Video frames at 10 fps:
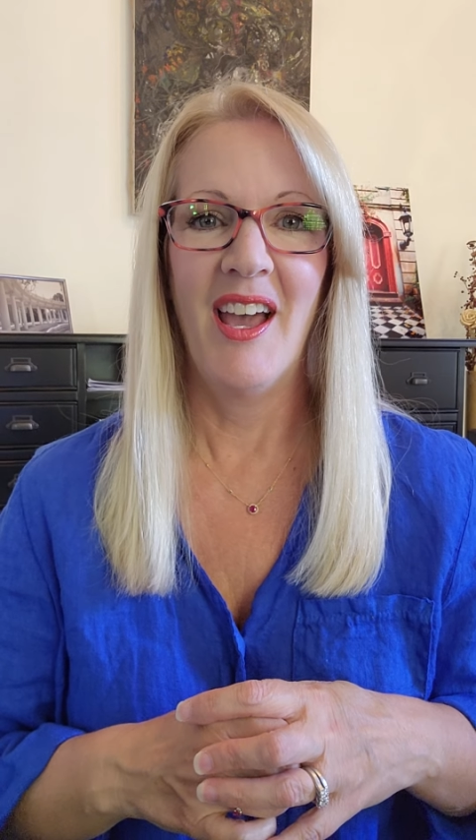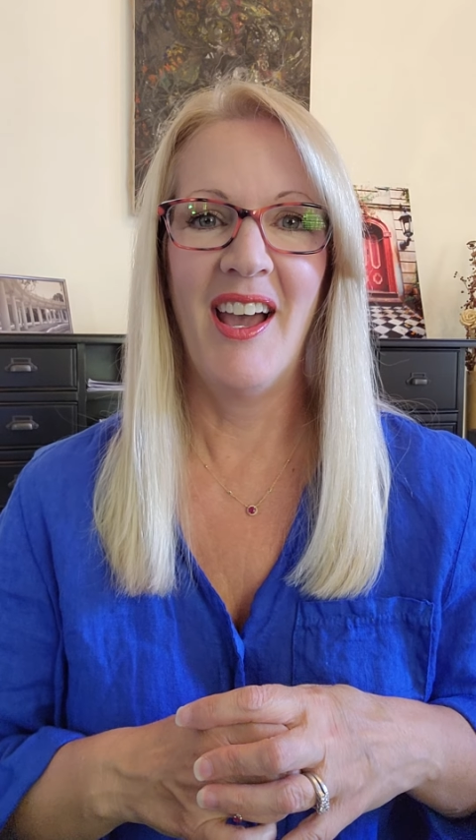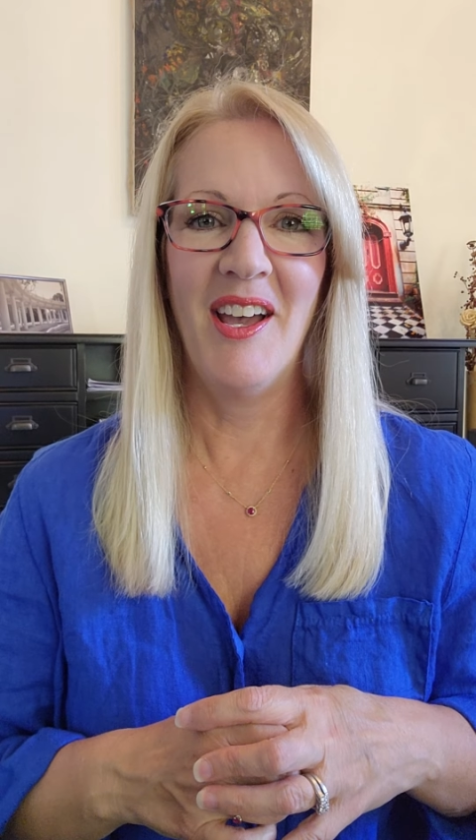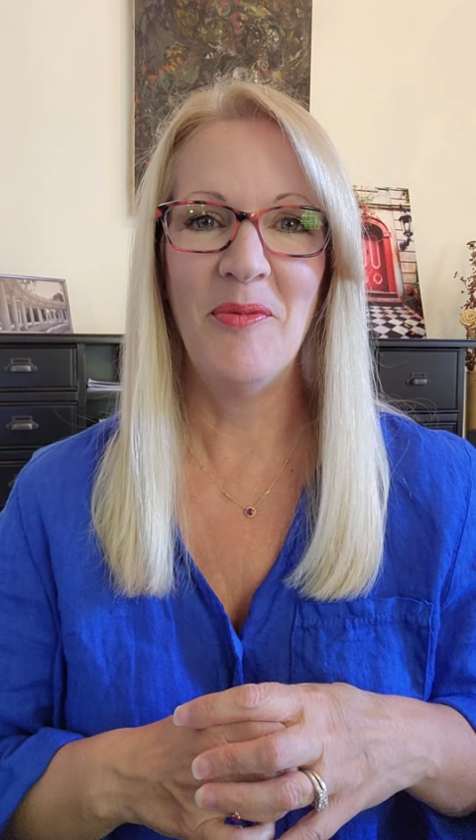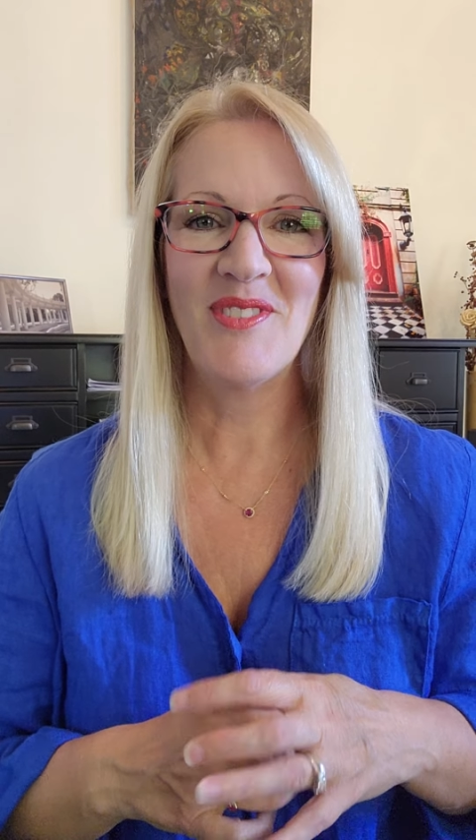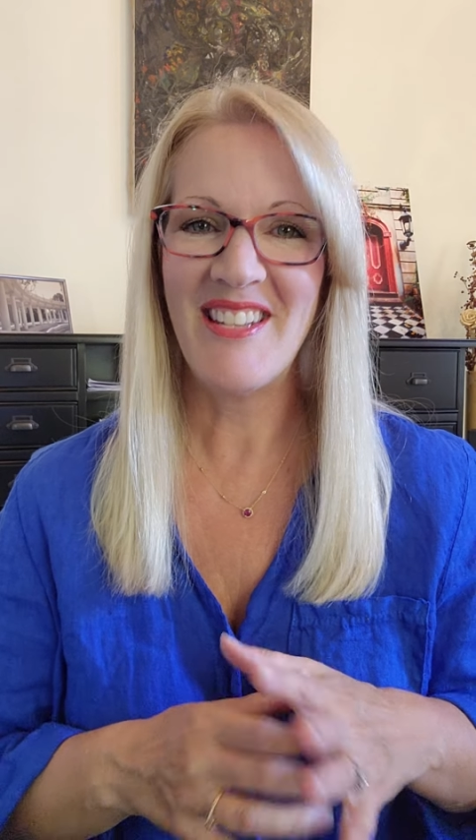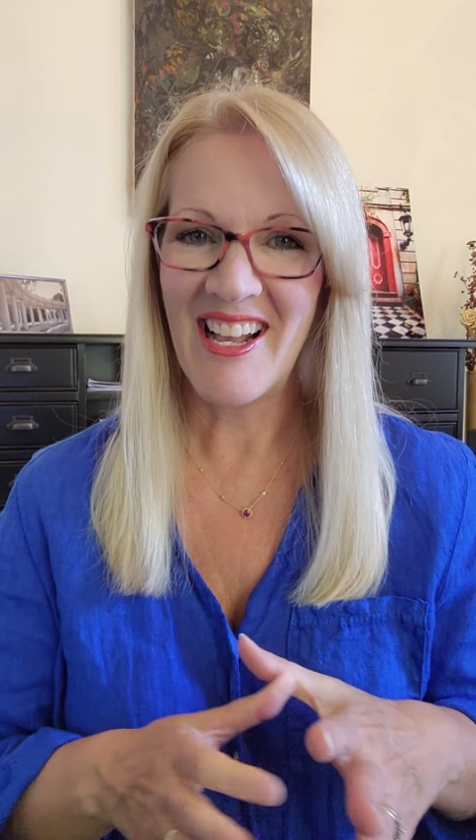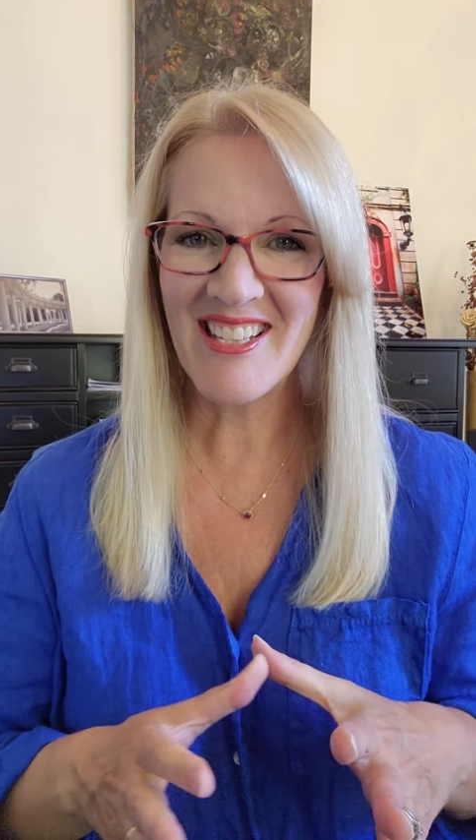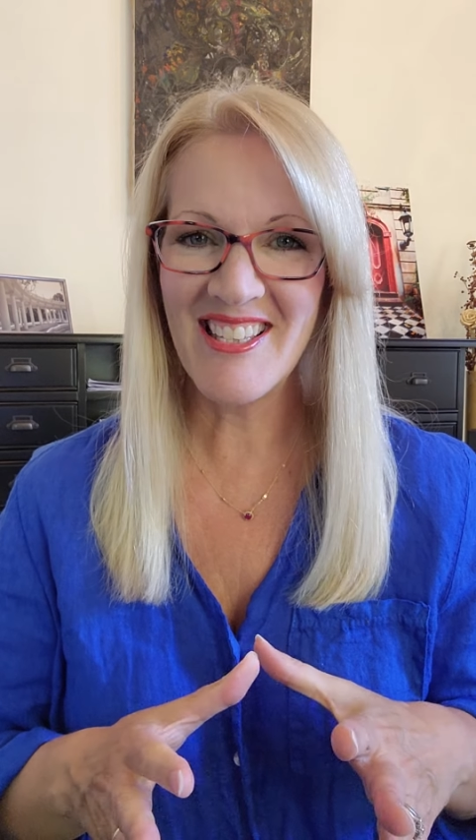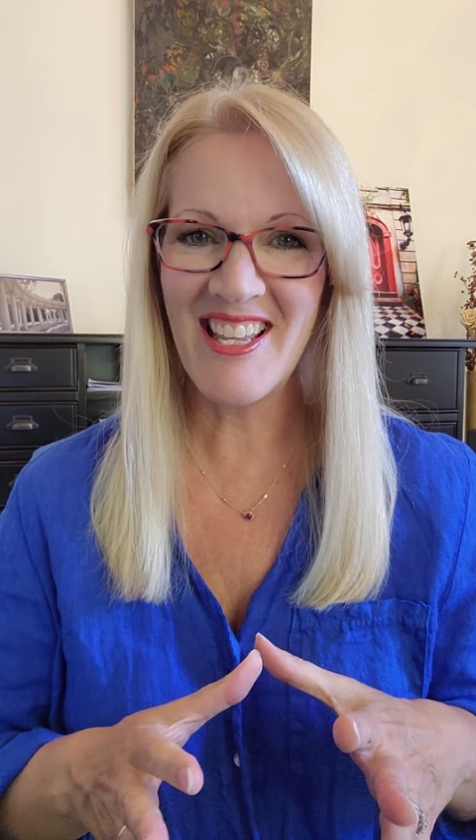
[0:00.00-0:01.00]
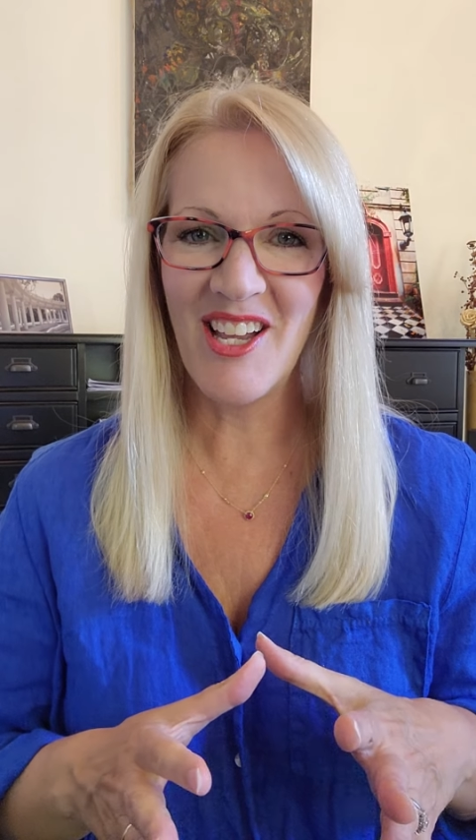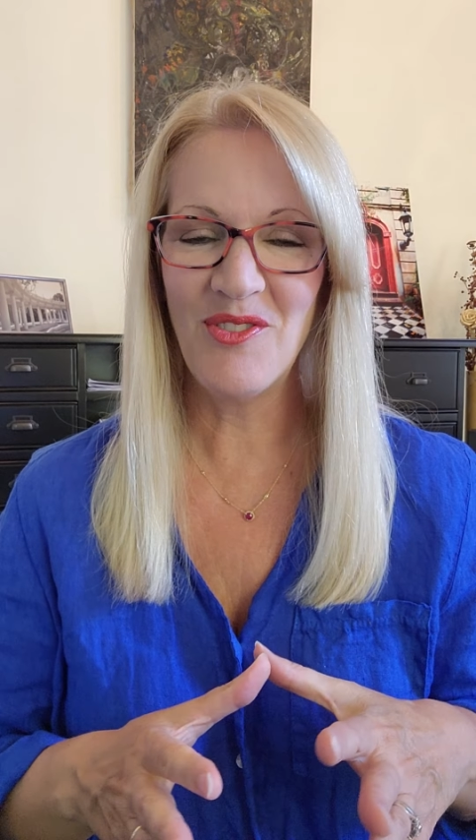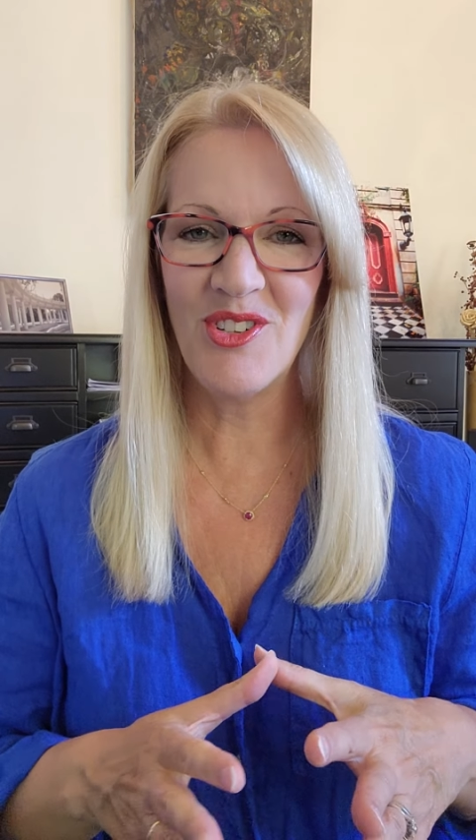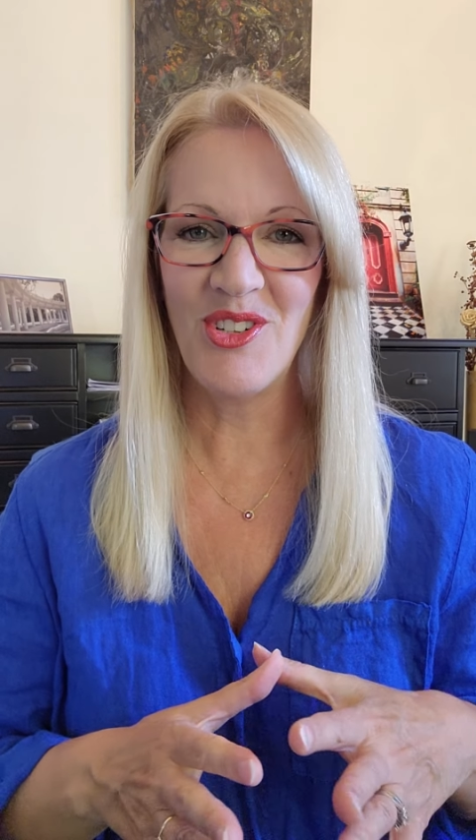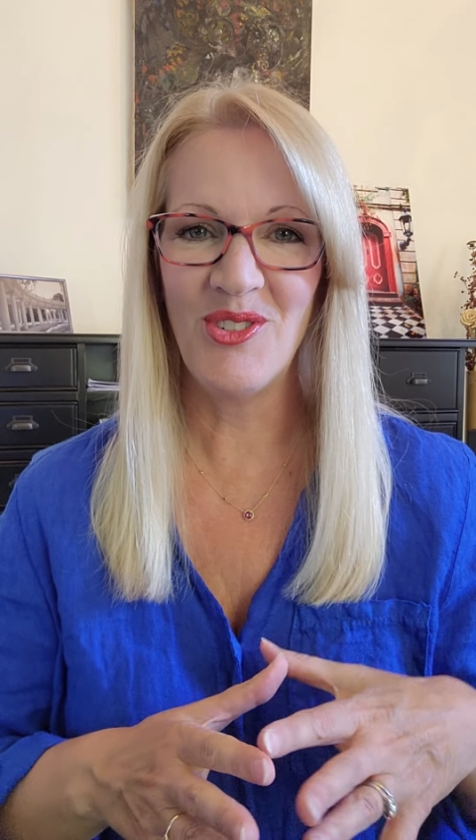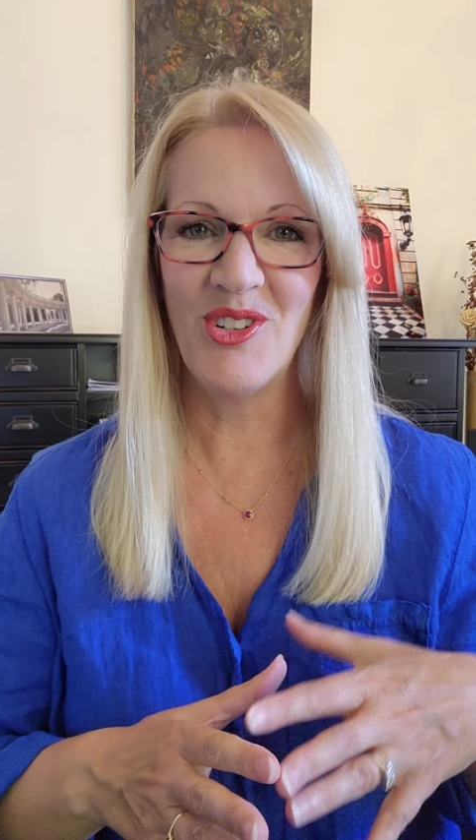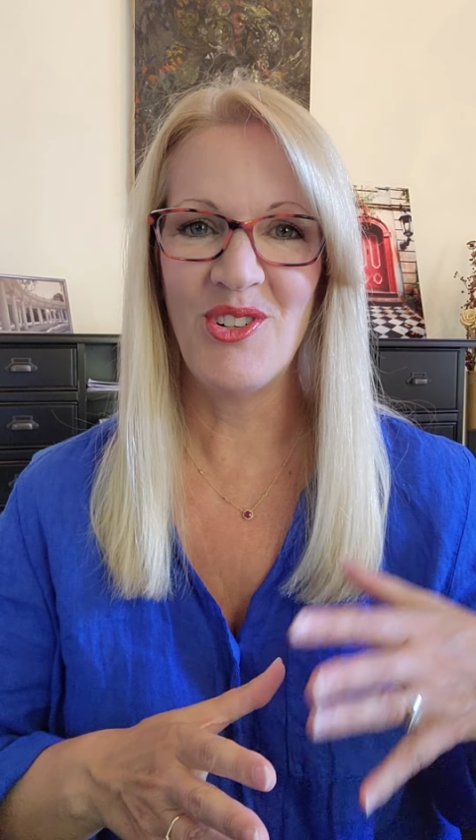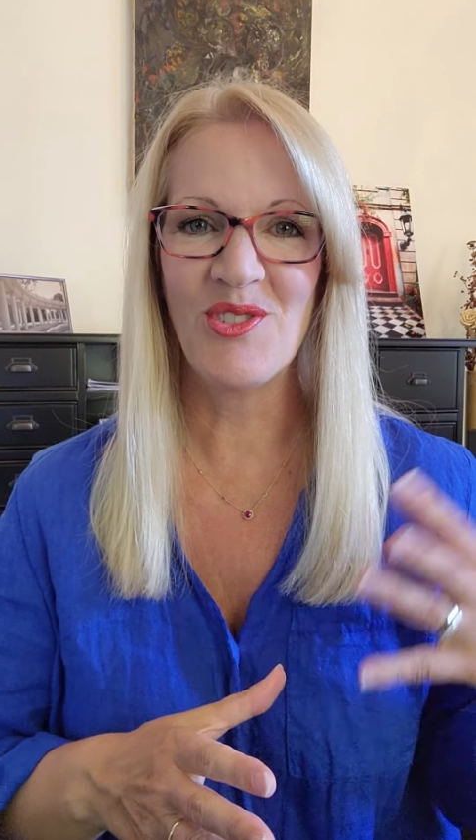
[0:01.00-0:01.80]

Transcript: Um, snacks in the afternoon are